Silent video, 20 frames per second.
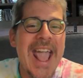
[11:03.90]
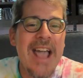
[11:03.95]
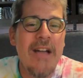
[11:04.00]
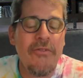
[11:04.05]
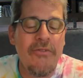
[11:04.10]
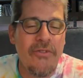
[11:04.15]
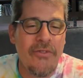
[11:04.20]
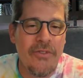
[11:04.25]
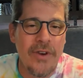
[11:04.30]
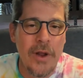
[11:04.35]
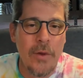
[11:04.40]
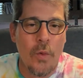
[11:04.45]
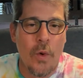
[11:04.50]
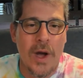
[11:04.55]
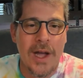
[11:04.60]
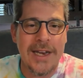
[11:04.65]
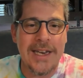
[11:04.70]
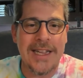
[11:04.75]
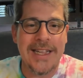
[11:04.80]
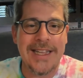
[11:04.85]

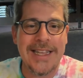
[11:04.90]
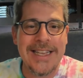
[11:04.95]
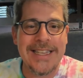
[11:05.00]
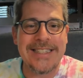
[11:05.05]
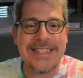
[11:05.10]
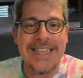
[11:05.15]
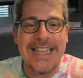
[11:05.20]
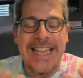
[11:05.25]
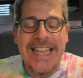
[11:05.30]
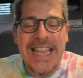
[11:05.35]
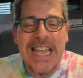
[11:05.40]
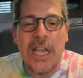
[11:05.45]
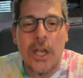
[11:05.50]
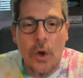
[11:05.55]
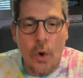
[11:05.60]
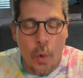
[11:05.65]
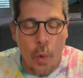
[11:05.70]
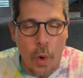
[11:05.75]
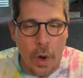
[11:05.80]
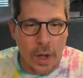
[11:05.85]
everyone is
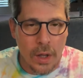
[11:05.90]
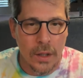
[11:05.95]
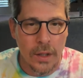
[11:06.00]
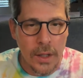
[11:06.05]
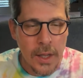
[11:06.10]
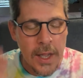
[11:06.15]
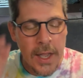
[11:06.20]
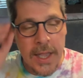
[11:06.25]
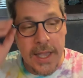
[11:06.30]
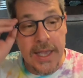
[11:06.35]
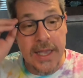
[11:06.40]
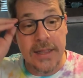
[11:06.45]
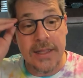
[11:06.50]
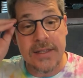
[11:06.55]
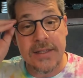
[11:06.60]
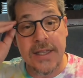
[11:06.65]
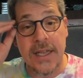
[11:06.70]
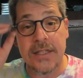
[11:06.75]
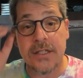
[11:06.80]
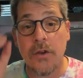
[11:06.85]
equal in the
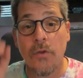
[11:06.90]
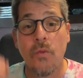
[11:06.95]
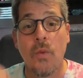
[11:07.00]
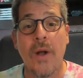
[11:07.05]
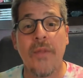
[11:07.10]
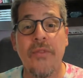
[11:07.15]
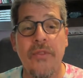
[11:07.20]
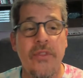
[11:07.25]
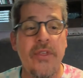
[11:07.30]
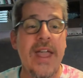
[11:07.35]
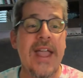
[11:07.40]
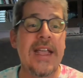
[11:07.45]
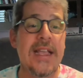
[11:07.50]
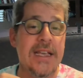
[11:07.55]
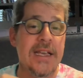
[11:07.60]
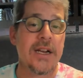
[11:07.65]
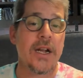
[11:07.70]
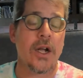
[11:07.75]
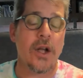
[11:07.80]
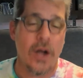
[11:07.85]
sense of what they
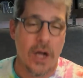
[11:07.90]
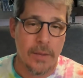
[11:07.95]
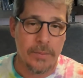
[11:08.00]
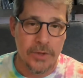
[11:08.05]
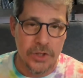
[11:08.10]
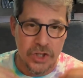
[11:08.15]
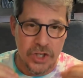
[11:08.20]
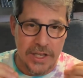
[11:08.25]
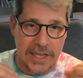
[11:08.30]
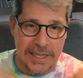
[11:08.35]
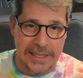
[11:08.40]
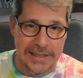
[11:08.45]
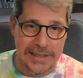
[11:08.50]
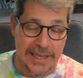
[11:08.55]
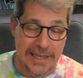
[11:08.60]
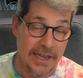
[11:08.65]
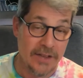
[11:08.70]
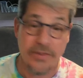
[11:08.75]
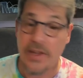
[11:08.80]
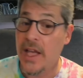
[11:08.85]
can accomplish in
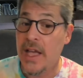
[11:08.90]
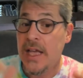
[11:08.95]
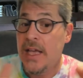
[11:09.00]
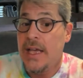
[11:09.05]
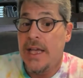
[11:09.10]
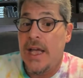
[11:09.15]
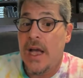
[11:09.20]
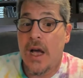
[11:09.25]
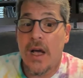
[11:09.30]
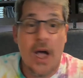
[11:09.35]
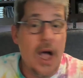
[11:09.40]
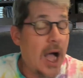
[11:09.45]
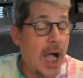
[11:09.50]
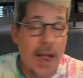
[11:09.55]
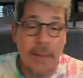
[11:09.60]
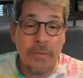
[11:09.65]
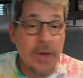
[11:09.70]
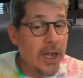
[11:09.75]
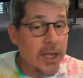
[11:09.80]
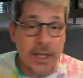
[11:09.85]
life.
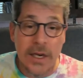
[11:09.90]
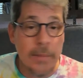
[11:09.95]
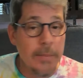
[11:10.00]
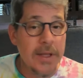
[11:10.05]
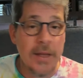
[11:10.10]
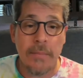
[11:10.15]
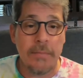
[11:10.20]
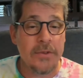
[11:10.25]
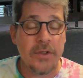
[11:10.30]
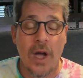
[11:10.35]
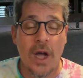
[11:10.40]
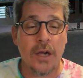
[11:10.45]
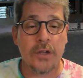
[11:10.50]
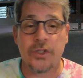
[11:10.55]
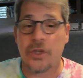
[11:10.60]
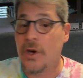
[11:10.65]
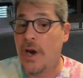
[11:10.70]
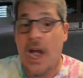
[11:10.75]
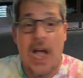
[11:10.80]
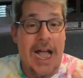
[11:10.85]
I'm not going to be a
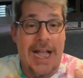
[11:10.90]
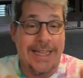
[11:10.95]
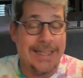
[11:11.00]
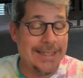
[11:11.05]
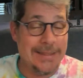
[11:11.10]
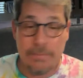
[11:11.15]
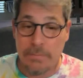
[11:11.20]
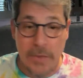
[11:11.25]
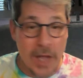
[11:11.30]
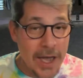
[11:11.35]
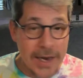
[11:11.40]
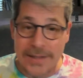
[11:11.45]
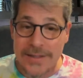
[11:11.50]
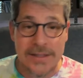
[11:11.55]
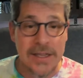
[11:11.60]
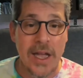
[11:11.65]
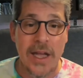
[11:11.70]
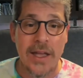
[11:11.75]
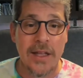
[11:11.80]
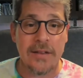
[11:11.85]
doctor. I'm not a
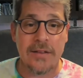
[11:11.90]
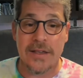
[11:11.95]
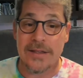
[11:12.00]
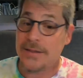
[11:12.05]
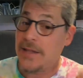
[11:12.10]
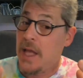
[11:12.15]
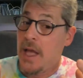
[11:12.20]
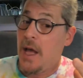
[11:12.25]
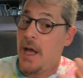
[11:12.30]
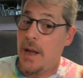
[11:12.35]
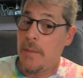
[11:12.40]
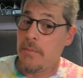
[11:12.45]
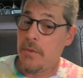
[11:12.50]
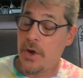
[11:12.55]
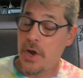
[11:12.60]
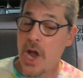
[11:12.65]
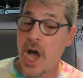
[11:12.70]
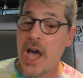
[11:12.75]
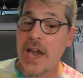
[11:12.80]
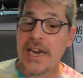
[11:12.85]
scientist.
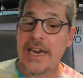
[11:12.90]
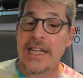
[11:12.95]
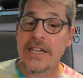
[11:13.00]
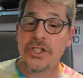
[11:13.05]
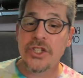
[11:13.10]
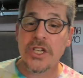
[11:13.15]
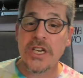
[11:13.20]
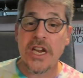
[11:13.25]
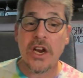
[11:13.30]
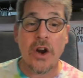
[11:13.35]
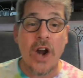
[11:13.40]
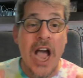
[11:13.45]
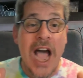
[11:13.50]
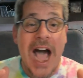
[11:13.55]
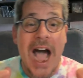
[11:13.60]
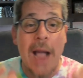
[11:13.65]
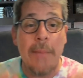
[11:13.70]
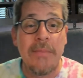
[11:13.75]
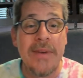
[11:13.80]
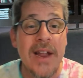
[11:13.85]
I'm not an engineer.
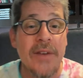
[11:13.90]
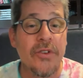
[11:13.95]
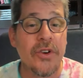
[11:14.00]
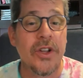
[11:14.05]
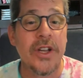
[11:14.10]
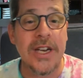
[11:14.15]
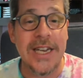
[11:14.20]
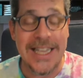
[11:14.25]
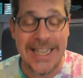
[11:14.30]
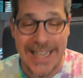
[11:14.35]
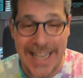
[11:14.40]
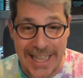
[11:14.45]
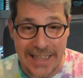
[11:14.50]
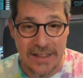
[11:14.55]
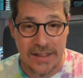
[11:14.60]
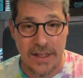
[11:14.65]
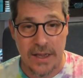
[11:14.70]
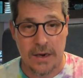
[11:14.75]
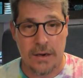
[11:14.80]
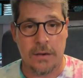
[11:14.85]
I'm never going to
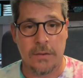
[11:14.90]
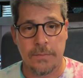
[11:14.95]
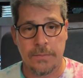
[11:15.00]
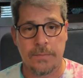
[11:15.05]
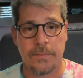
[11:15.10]
get there.